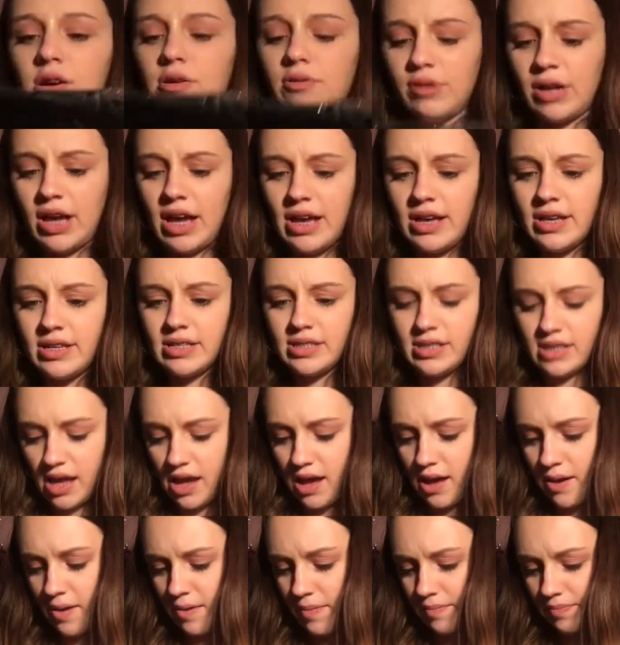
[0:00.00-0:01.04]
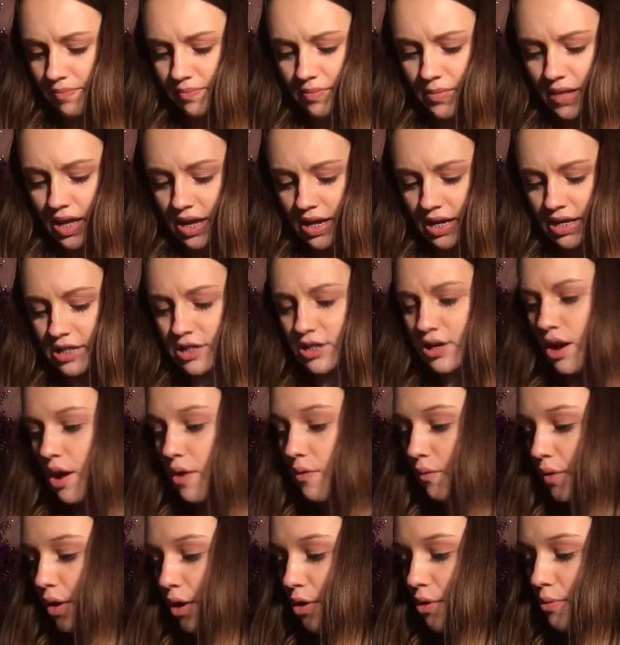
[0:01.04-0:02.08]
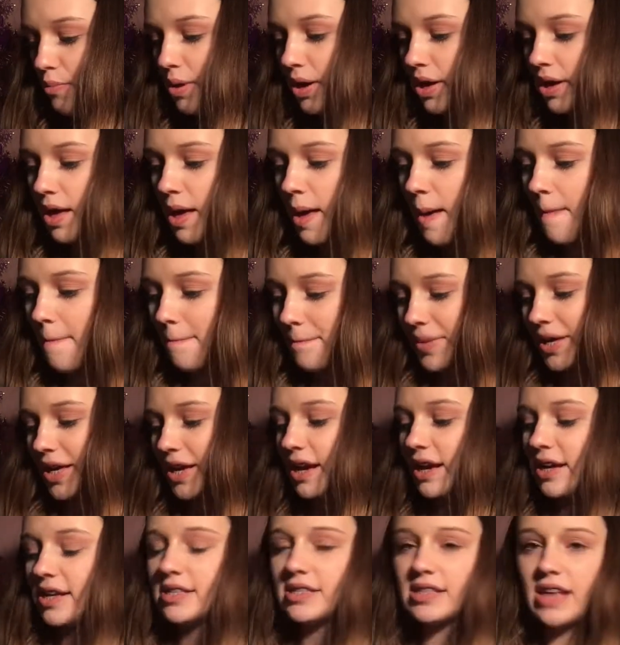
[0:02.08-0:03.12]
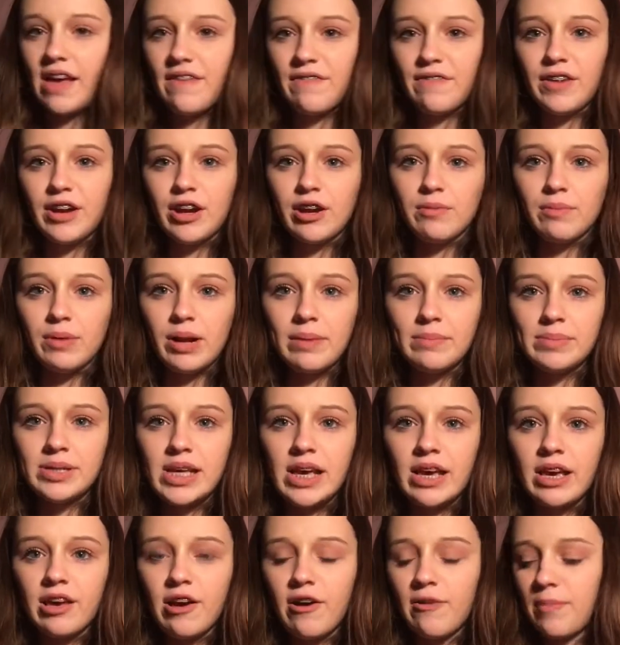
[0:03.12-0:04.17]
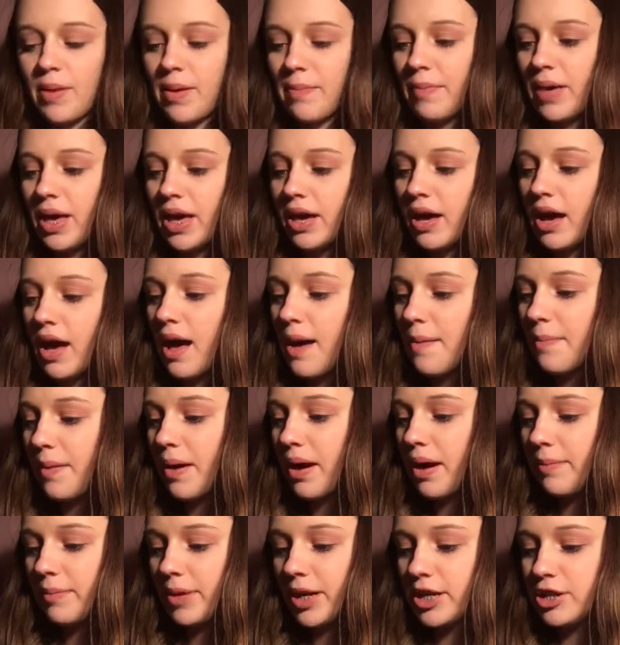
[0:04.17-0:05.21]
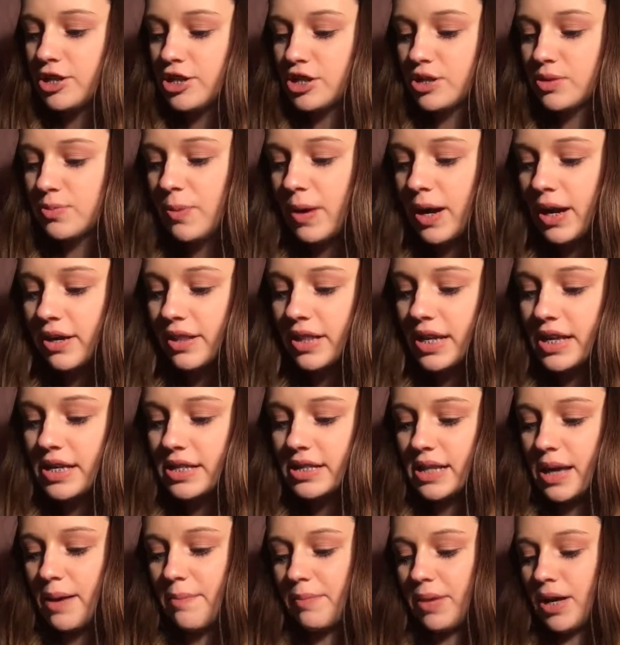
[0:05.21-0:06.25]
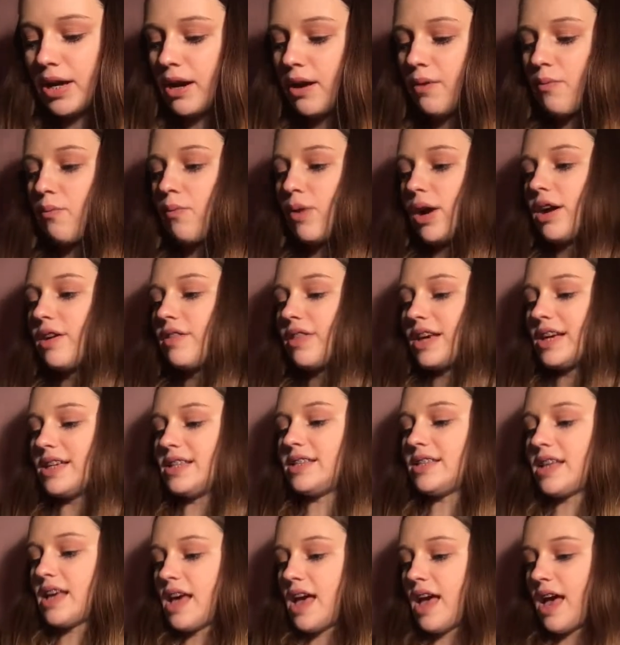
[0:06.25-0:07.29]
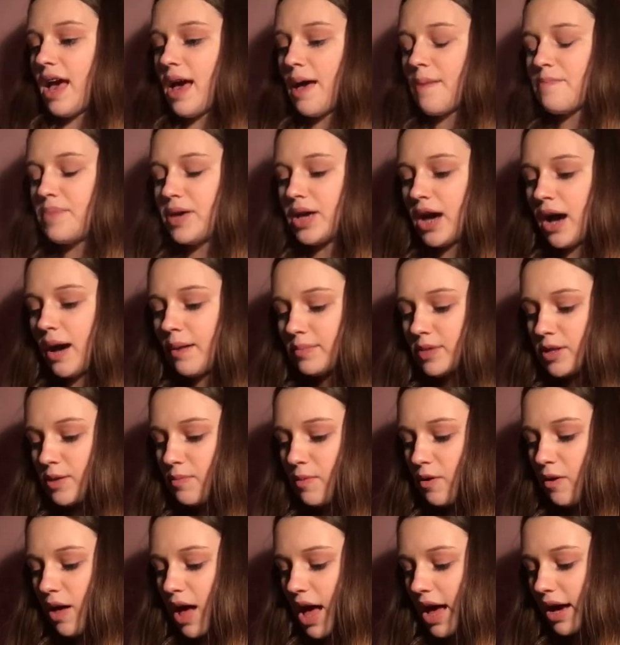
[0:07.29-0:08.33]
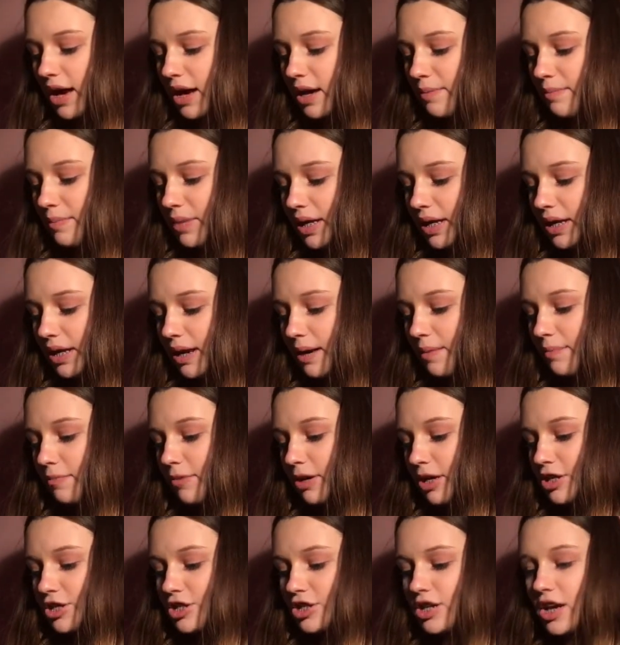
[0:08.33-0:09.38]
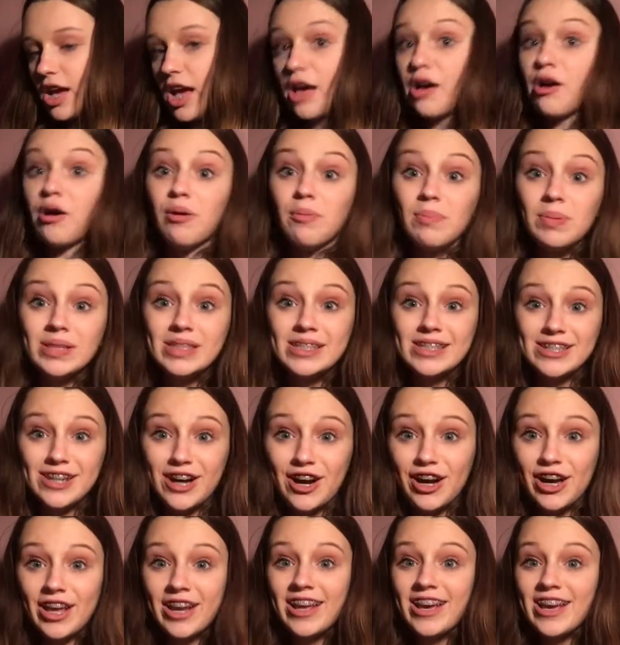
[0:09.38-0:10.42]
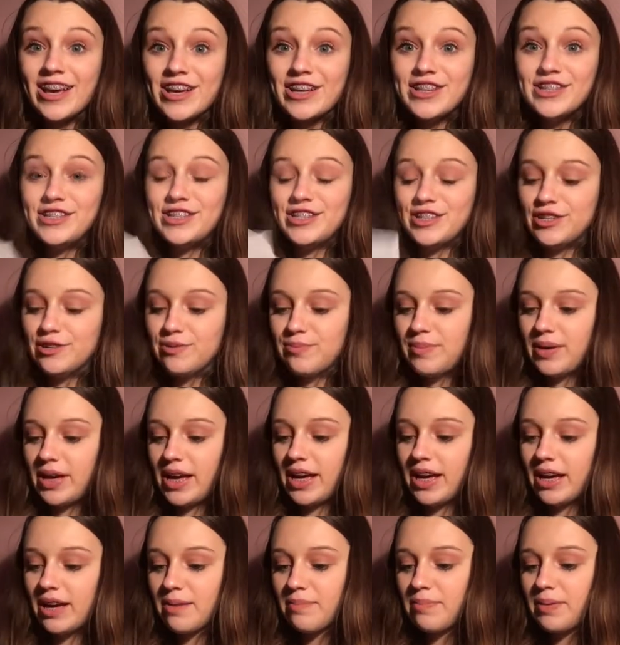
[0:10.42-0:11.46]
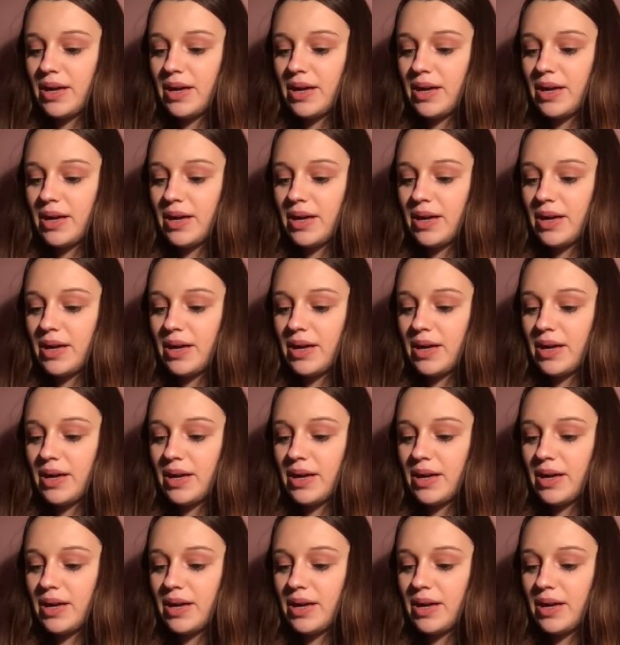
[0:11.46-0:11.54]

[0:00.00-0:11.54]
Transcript: nice, and it's a robe because I figured when I'm taking off my makeup, I could just wear this and be comfortable. I got a medium, which I hope it's not too big